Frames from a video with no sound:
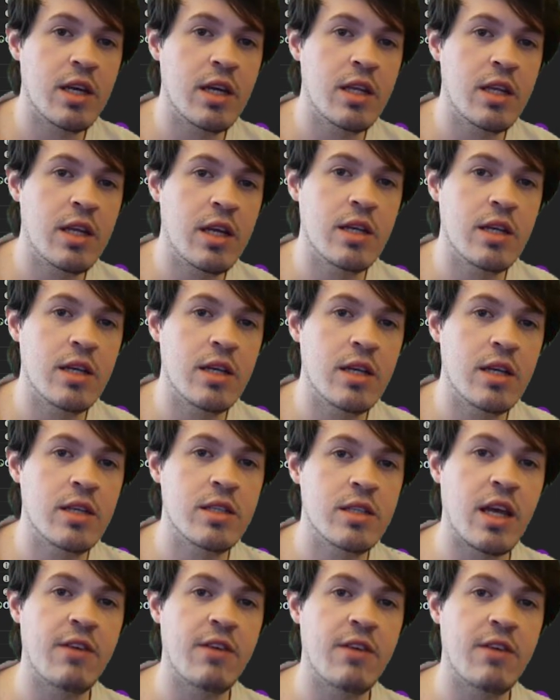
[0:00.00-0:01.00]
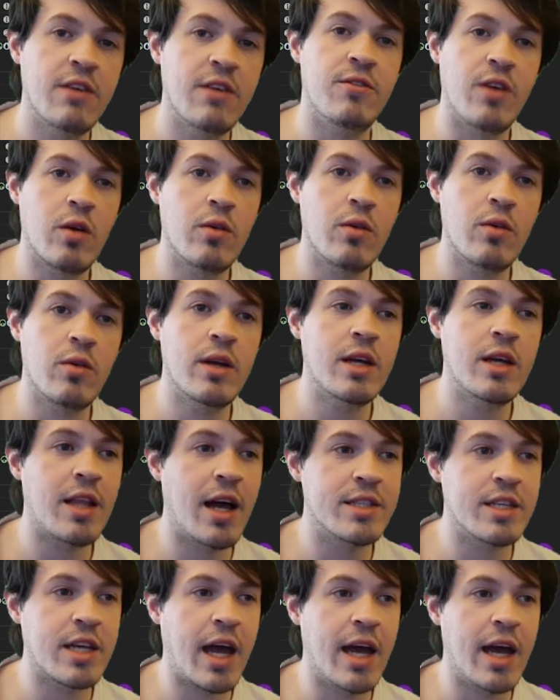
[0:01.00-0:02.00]
it is a very
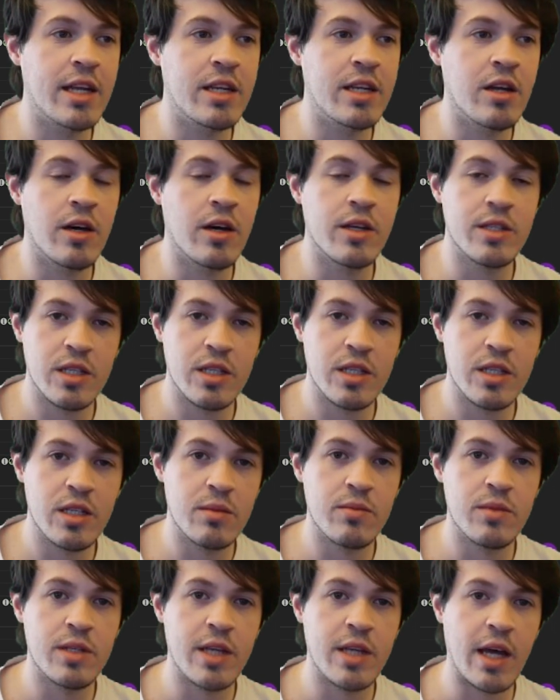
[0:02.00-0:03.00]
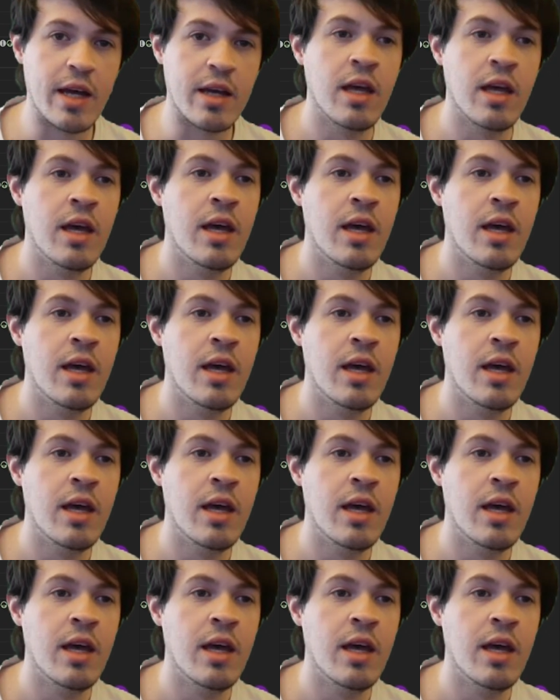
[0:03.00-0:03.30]
classic ad nauseum deck.